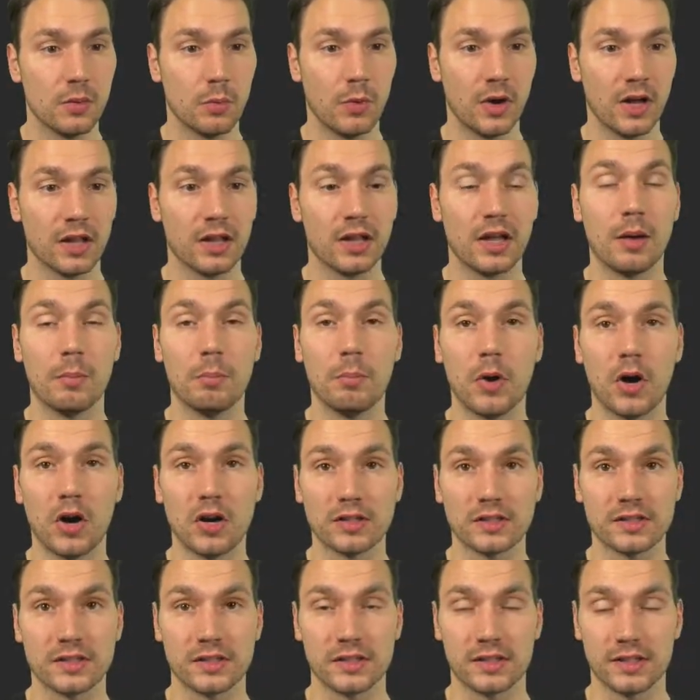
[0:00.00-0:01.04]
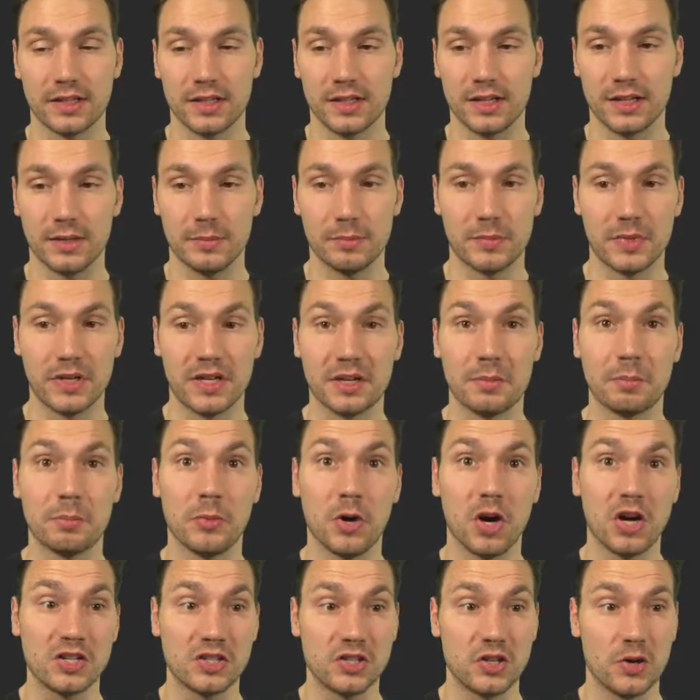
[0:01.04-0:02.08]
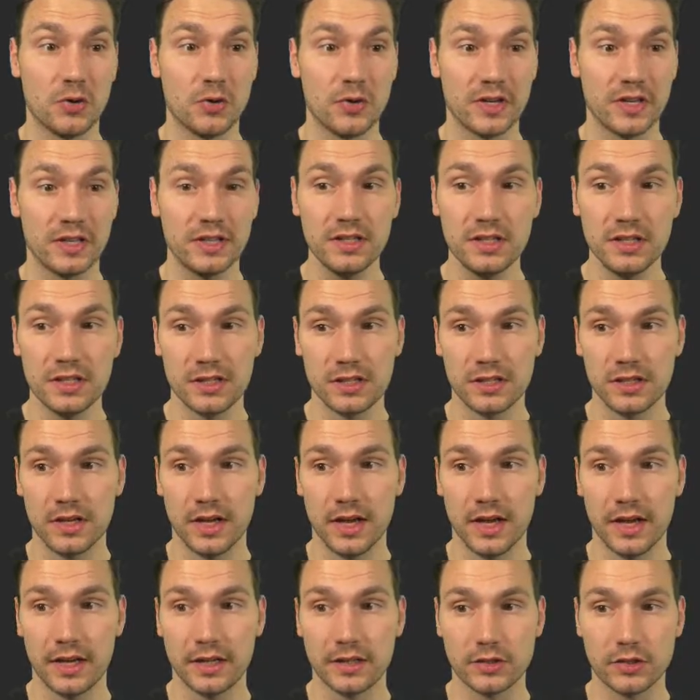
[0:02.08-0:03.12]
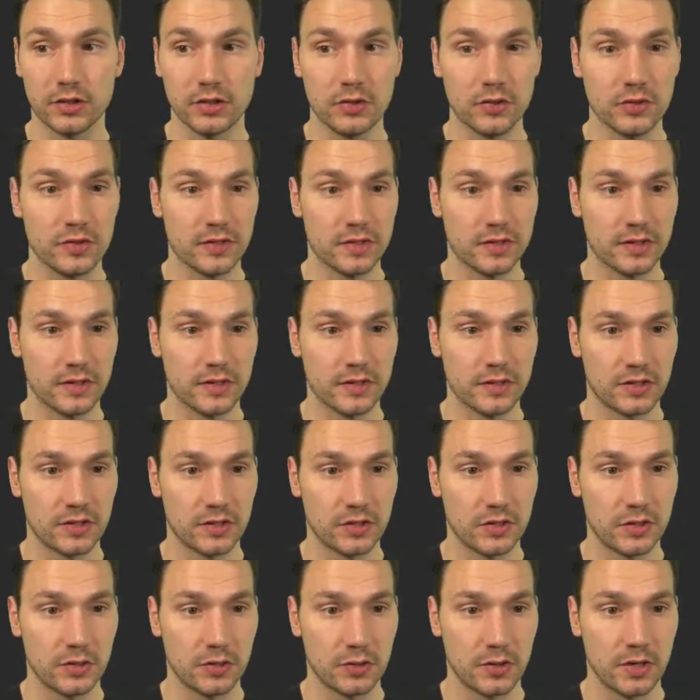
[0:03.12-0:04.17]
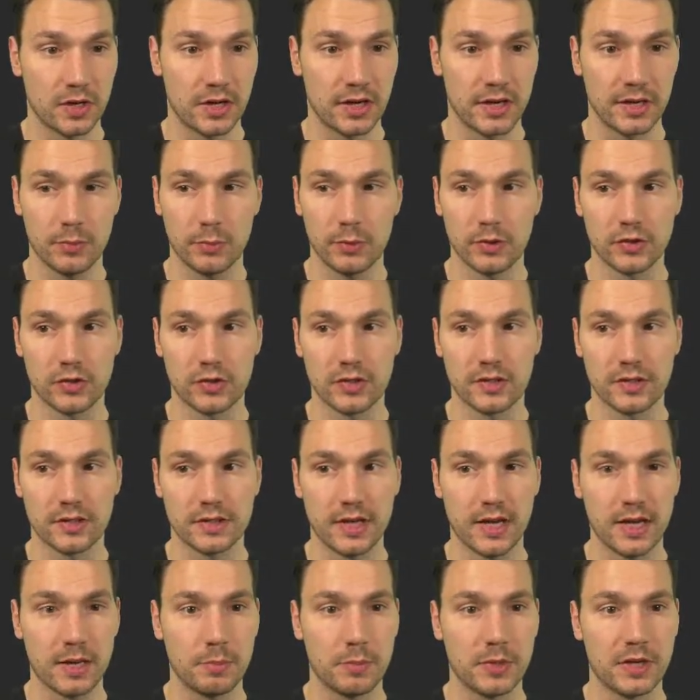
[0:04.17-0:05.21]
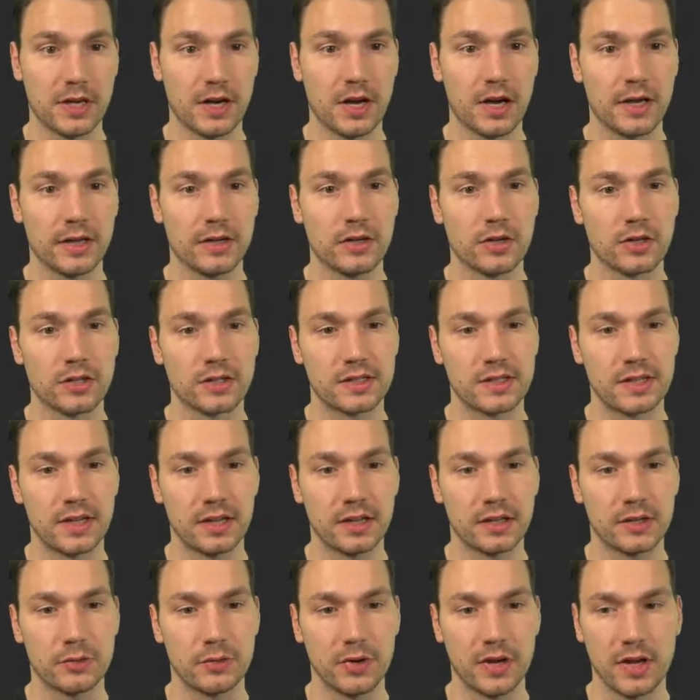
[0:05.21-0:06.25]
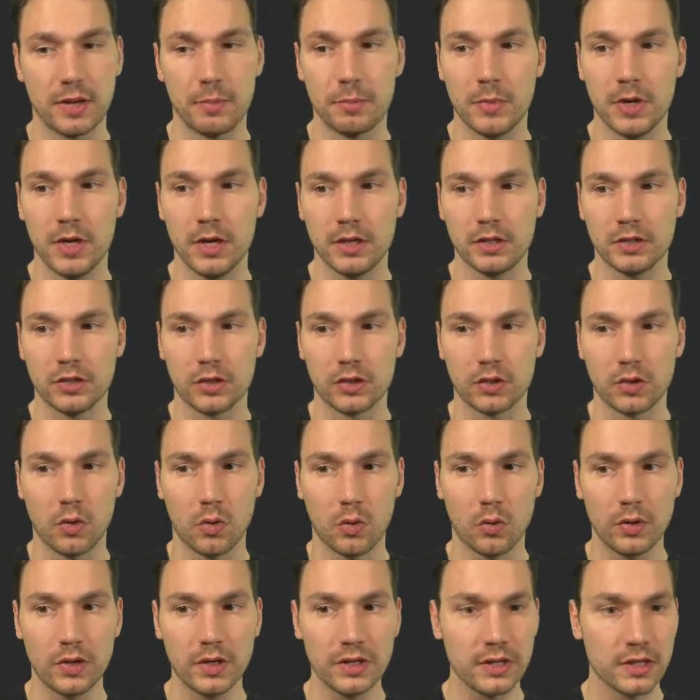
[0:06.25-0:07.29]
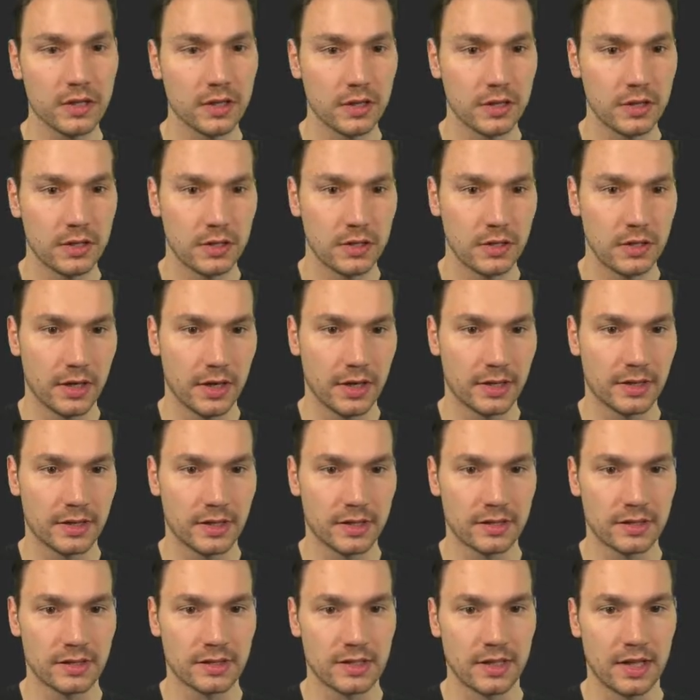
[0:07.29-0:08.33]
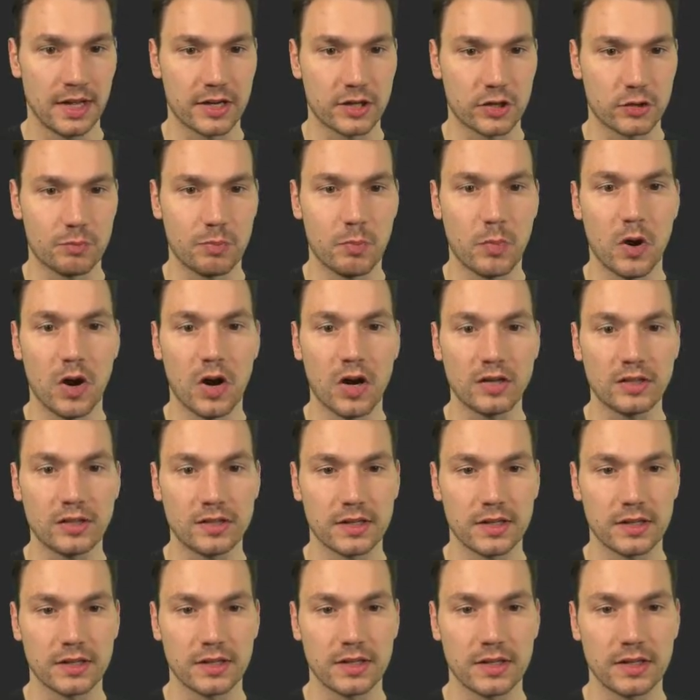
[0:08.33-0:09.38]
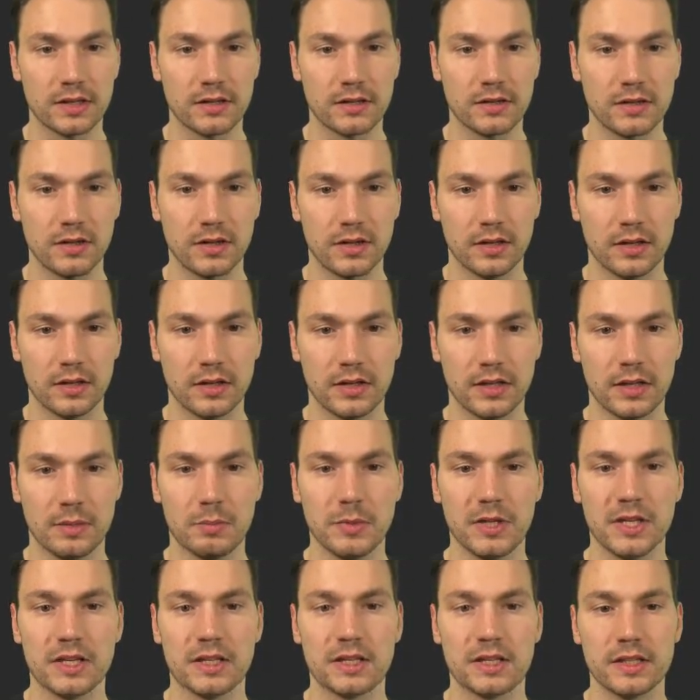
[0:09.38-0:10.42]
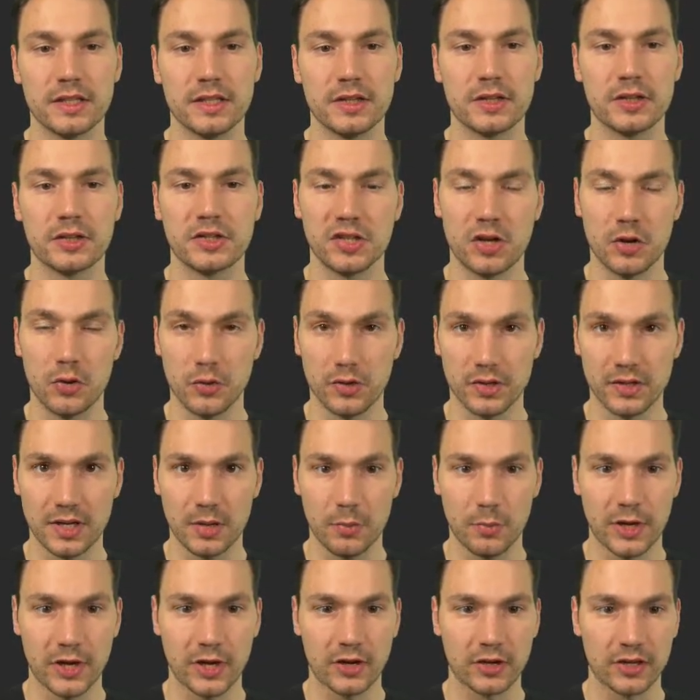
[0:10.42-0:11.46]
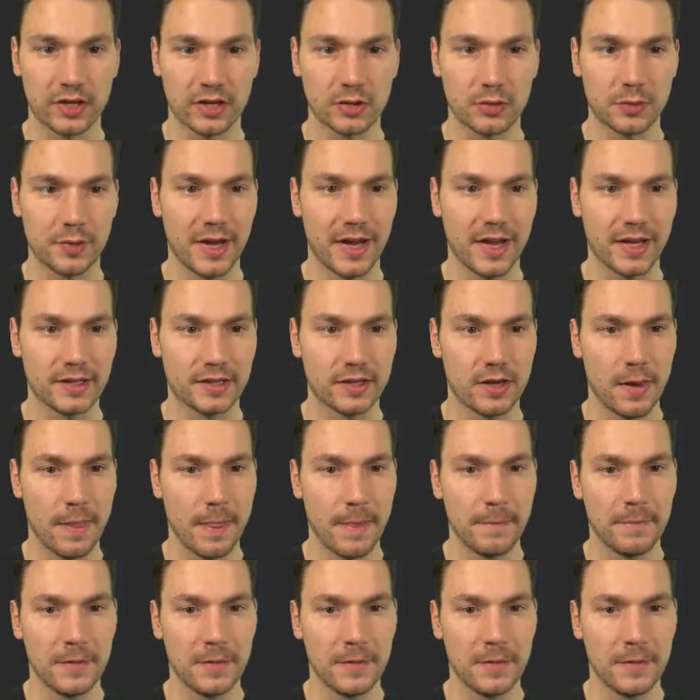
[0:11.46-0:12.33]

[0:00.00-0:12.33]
well, a bot token, and using this URI, which is api.telegram.org, and then /bot, and then immediately the token that we're gonna create.